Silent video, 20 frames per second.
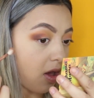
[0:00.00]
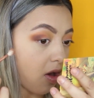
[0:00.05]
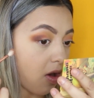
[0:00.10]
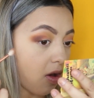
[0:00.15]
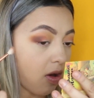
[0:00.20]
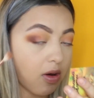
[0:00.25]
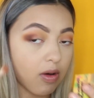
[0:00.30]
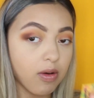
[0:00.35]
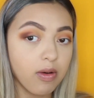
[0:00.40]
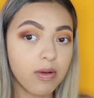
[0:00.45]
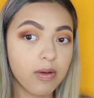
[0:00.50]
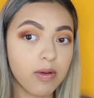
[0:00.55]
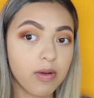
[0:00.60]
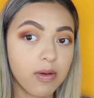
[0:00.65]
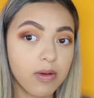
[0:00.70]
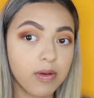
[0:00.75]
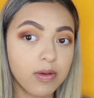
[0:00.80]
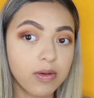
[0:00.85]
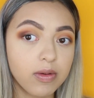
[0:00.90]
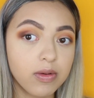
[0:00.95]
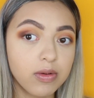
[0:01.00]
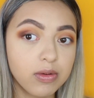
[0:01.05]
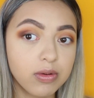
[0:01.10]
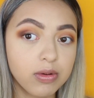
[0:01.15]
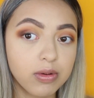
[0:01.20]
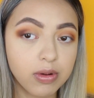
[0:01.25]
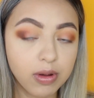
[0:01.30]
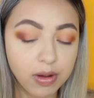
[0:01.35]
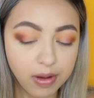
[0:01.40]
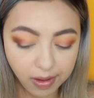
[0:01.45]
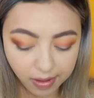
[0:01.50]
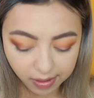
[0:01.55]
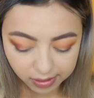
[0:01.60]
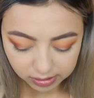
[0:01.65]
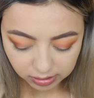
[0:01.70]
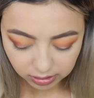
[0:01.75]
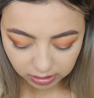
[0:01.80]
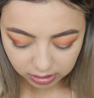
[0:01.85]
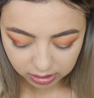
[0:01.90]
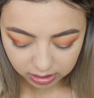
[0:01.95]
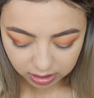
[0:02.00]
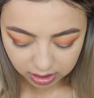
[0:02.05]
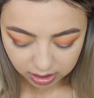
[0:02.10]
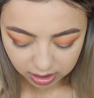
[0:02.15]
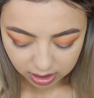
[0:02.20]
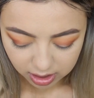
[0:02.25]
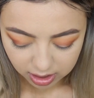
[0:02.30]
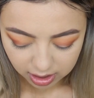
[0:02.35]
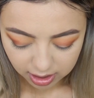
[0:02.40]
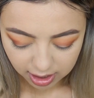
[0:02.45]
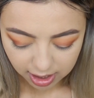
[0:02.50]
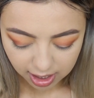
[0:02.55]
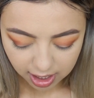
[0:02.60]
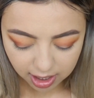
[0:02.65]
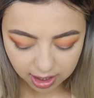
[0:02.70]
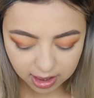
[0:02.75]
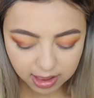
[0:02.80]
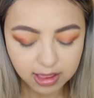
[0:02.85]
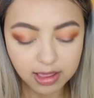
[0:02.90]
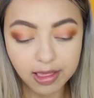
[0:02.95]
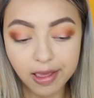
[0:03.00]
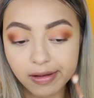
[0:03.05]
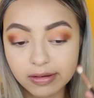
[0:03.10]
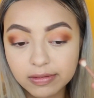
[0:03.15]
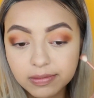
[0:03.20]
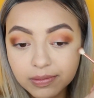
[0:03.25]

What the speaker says: Oh, yes.